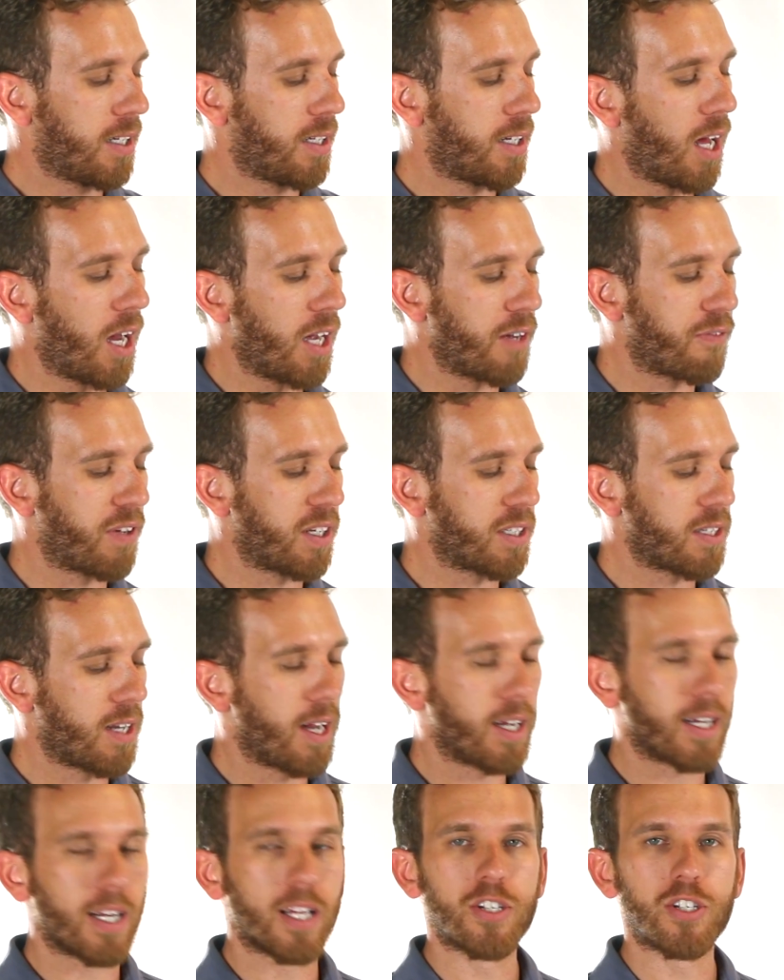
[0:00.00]
9 feet
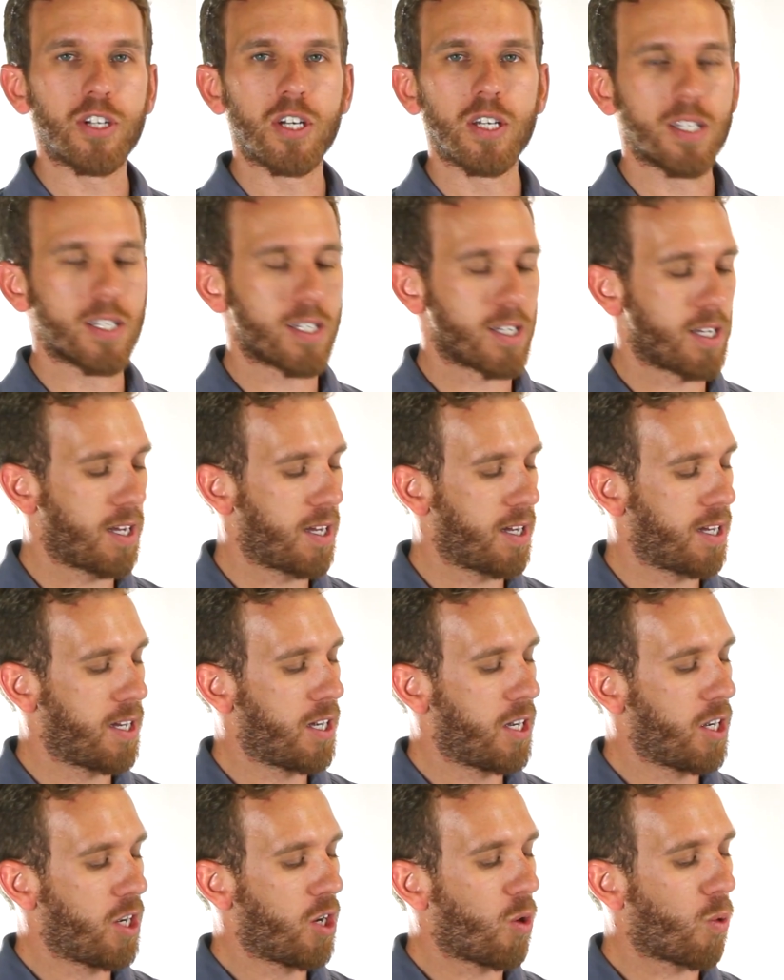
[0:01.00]
9 inches,
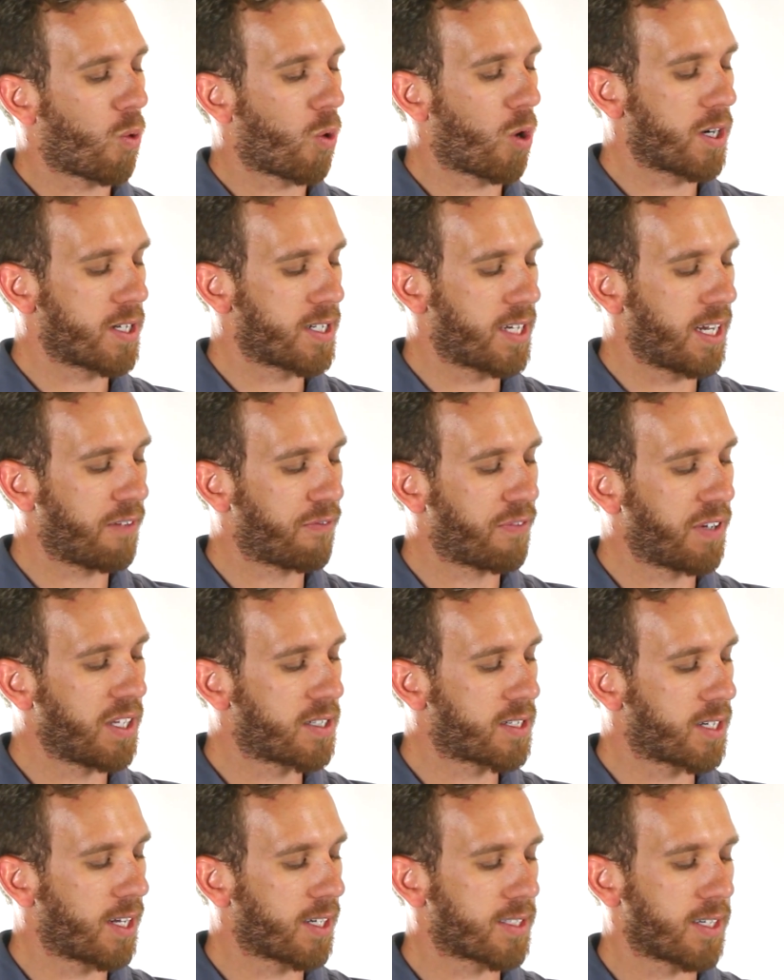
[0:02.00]
or 10
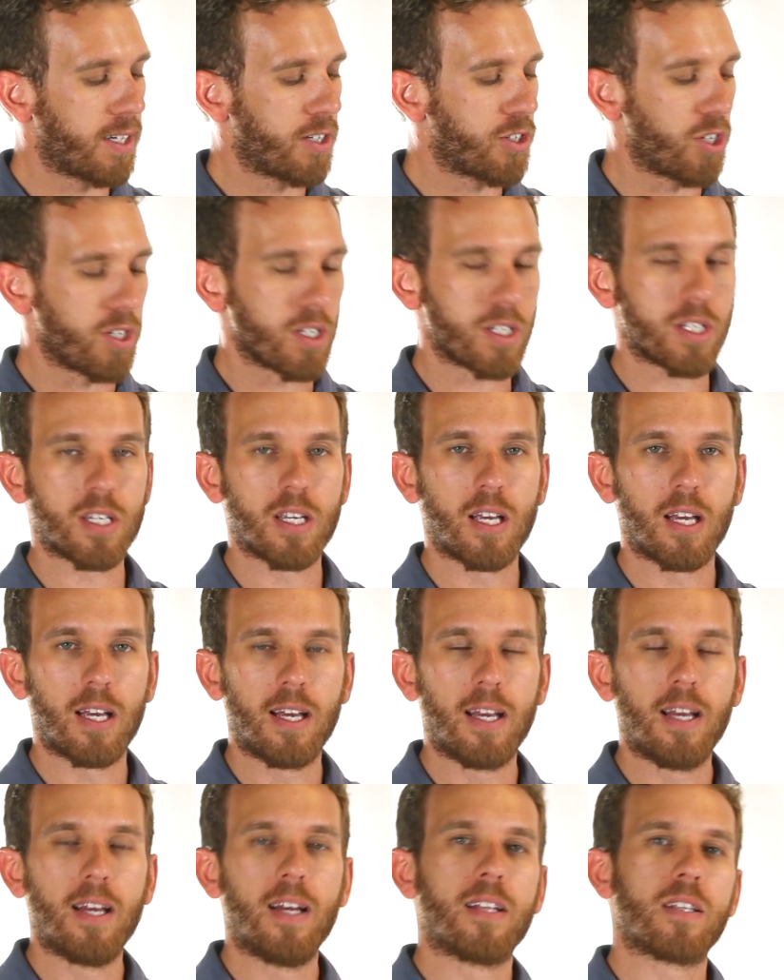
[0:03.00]
feet 6 inches.
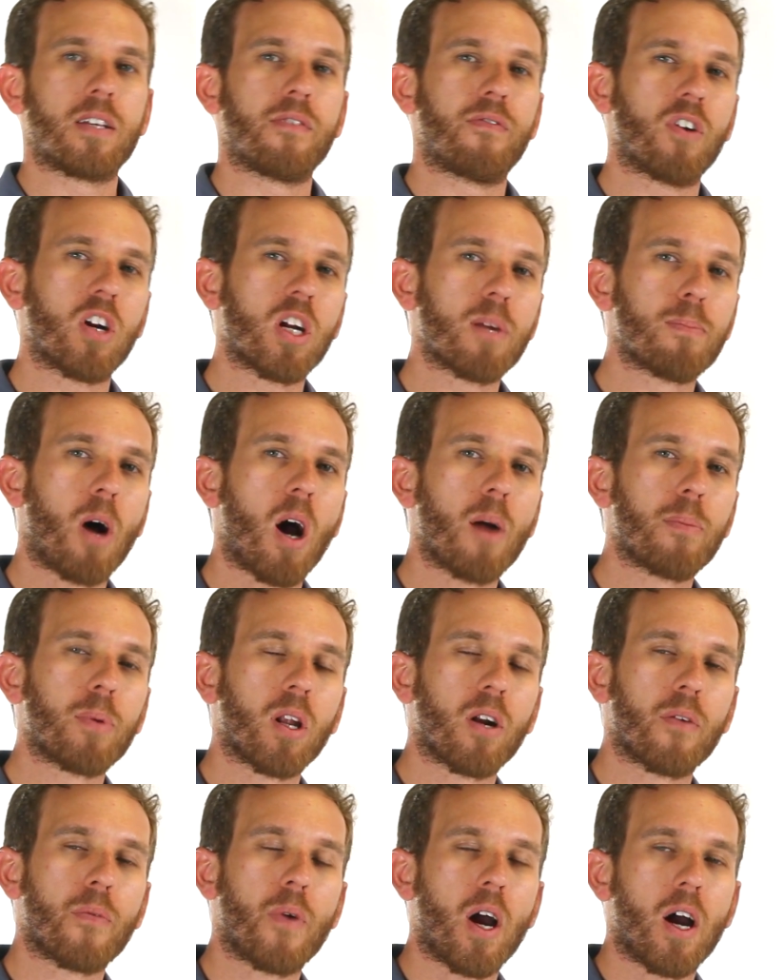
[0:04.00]
It's a very
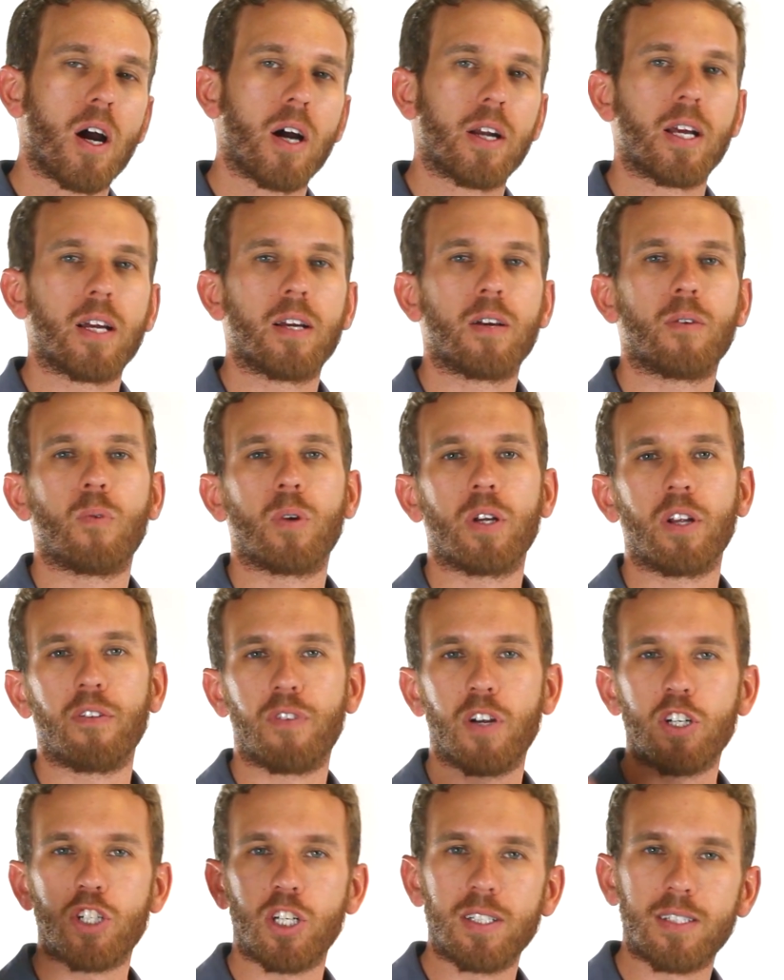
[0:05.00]
popular rod when you're
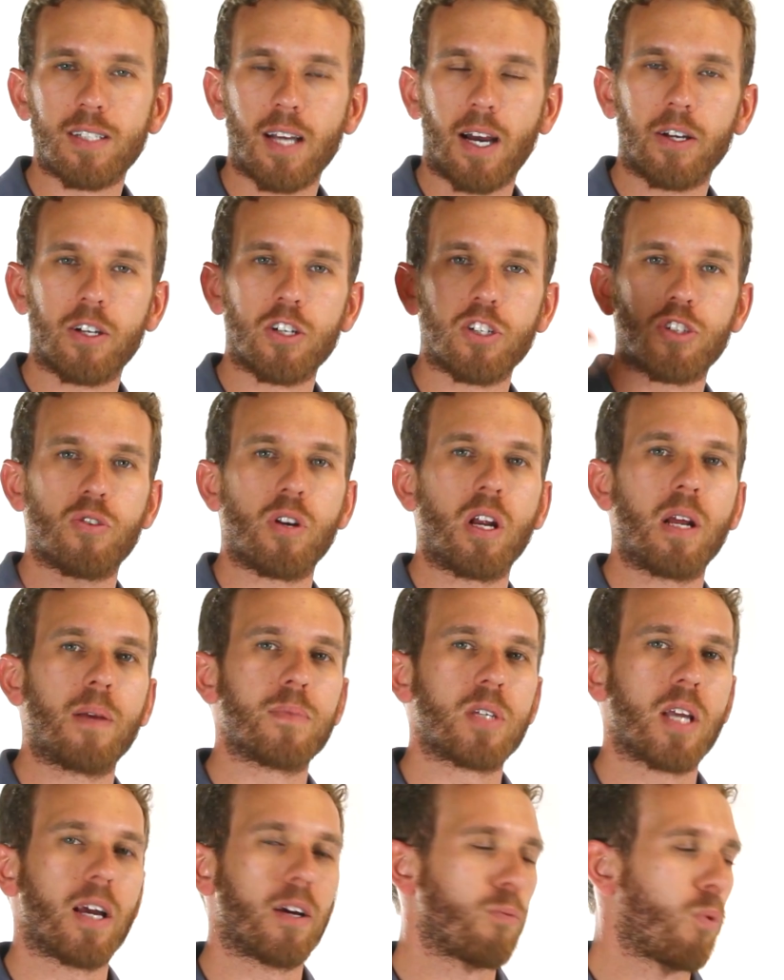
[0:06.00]
fishing tighter
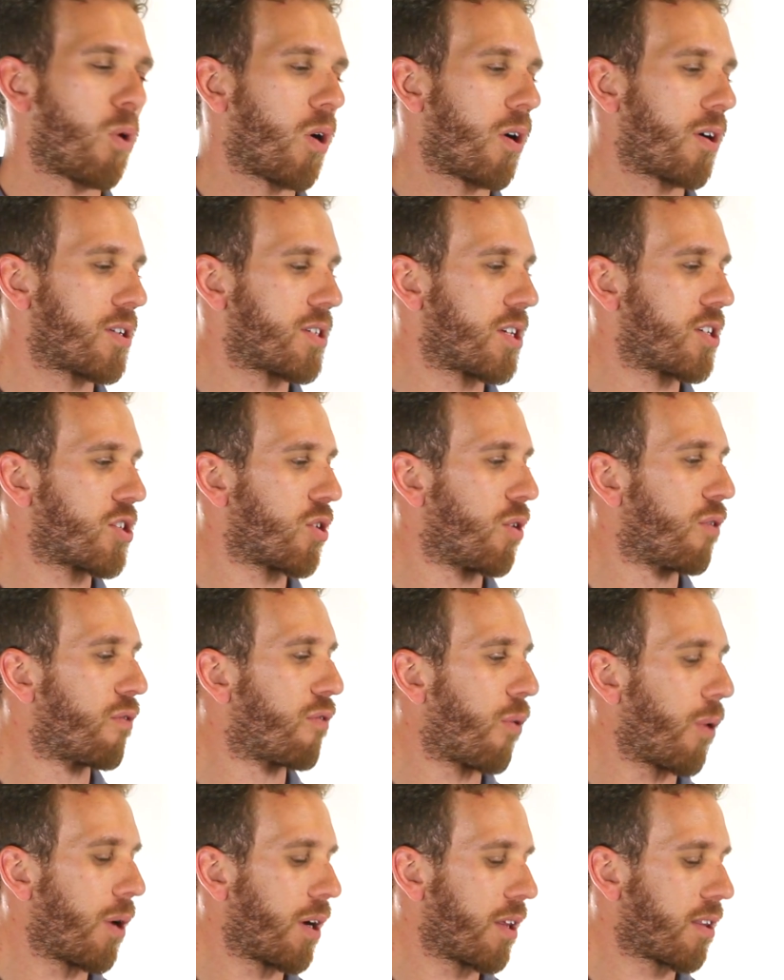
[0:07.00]
streams, headwaters, and so
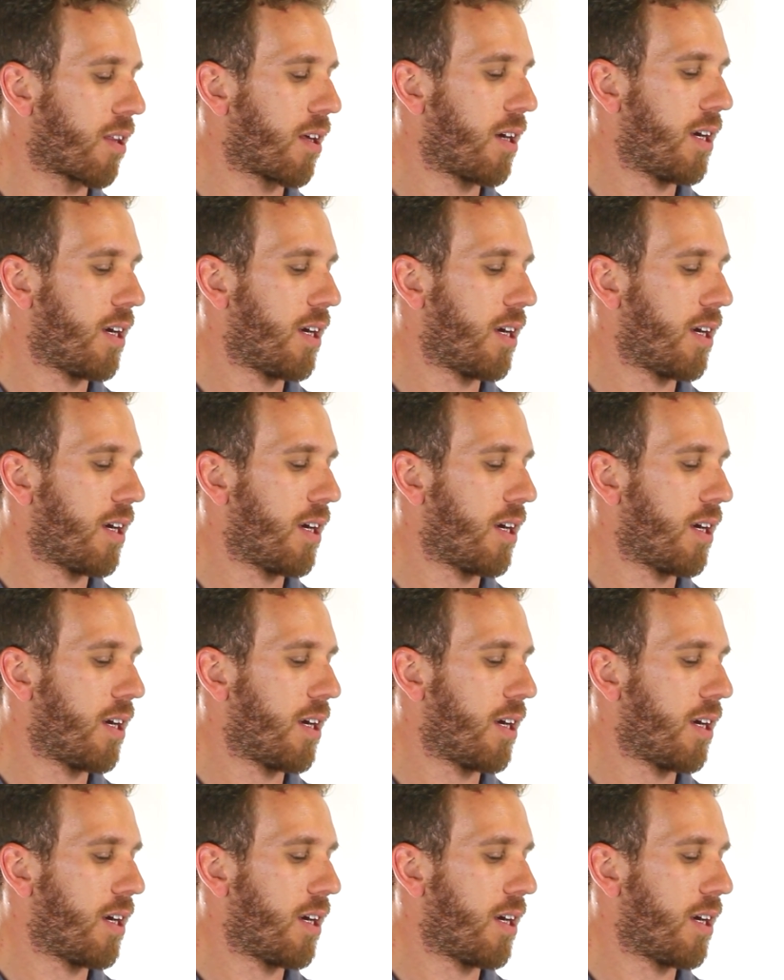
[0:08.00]
forth.